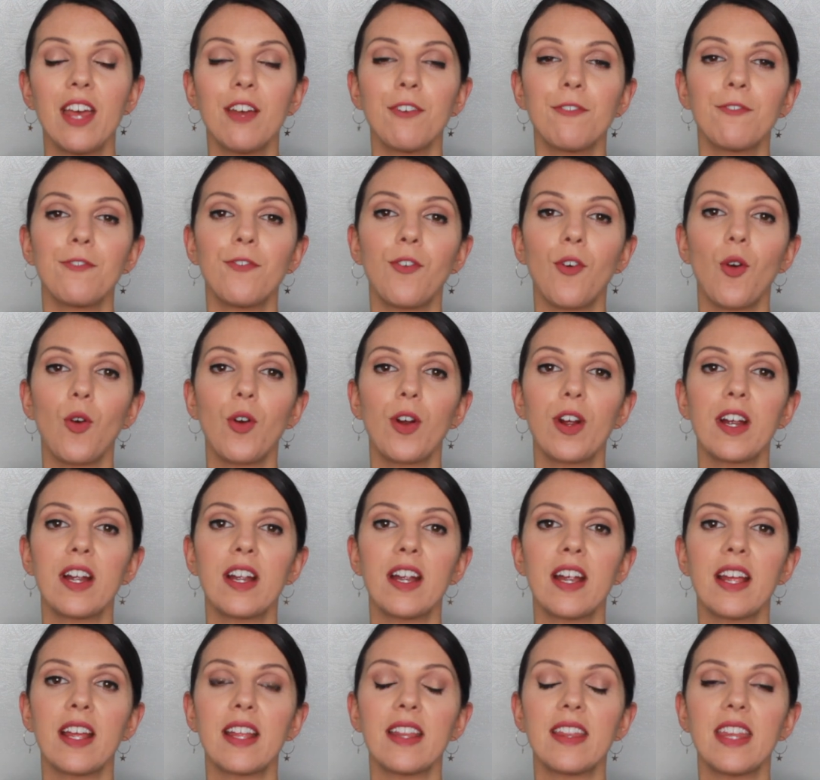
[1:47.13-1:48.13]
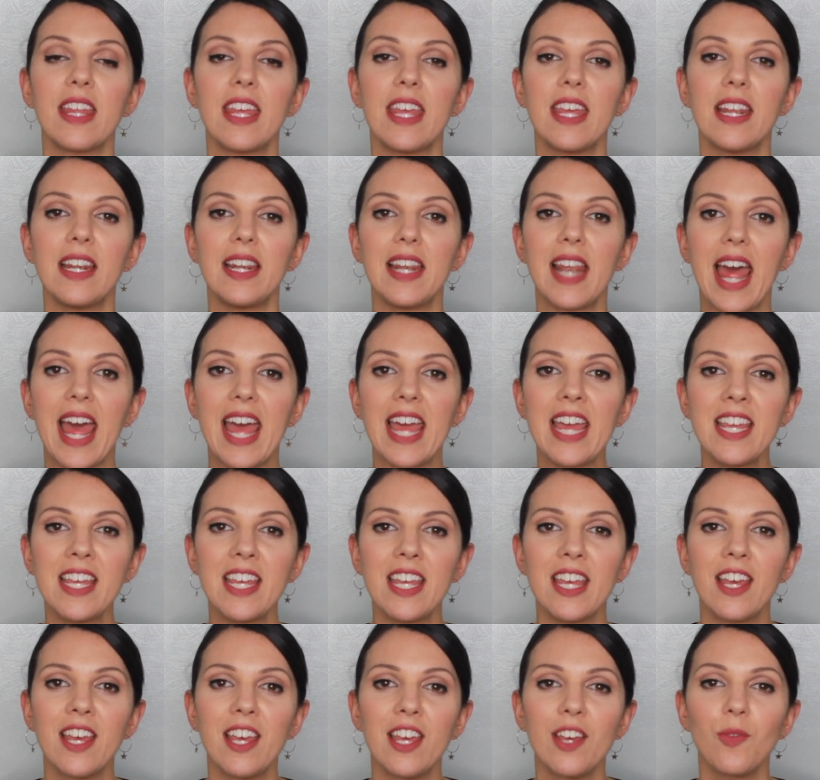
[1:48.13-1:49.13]
For the leg,
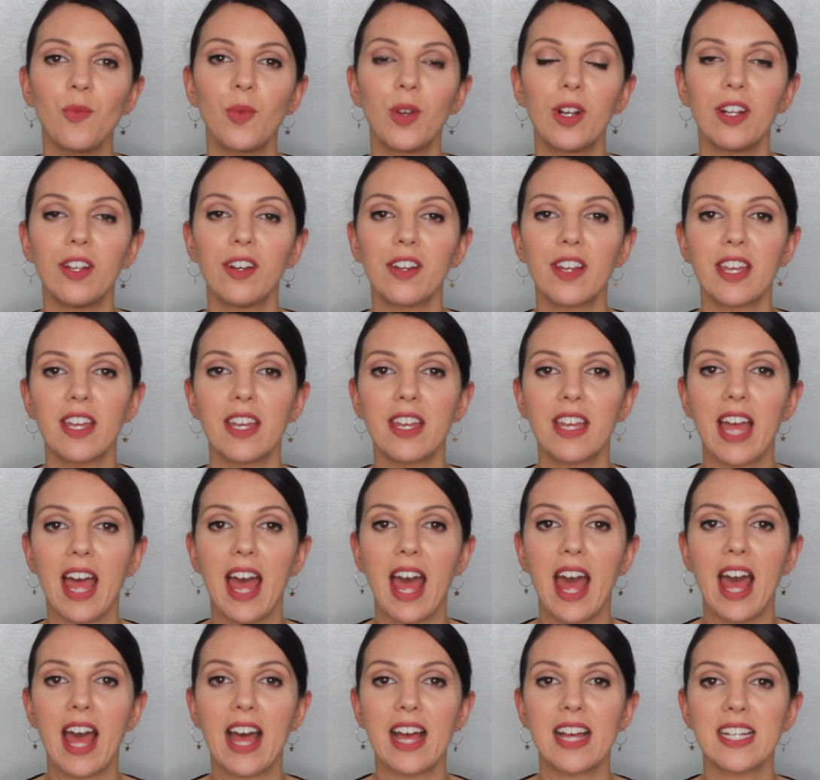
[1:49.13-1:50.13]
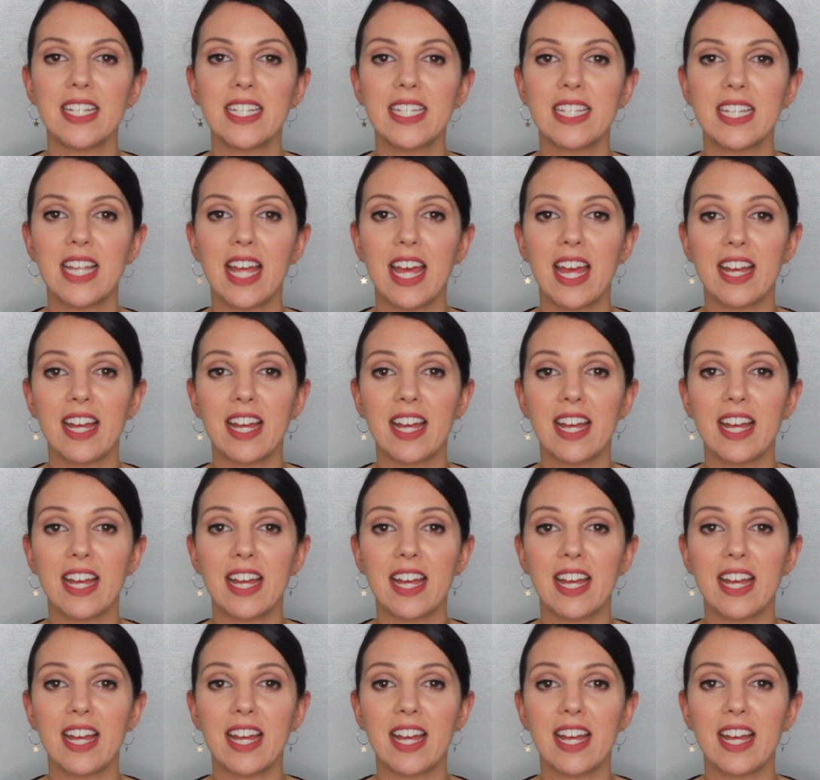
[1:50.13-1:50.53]
we're looking at